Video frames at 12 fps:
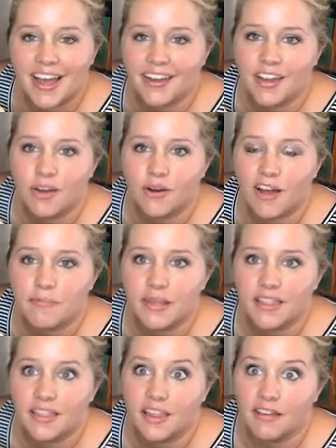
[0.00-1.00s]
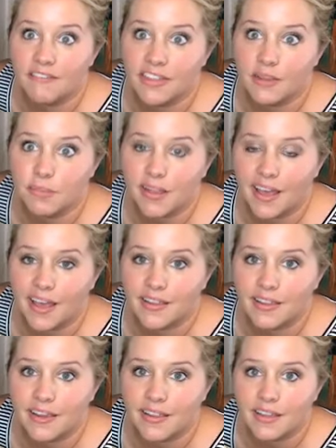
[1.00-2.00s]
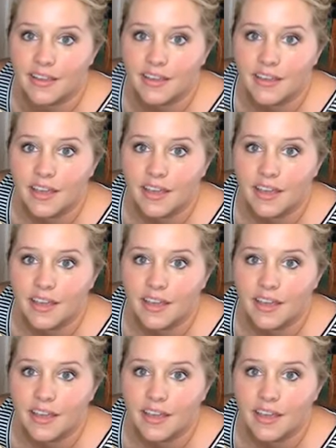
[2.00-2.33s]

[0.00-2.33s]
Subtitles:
I know, I've been loving the plaid lately.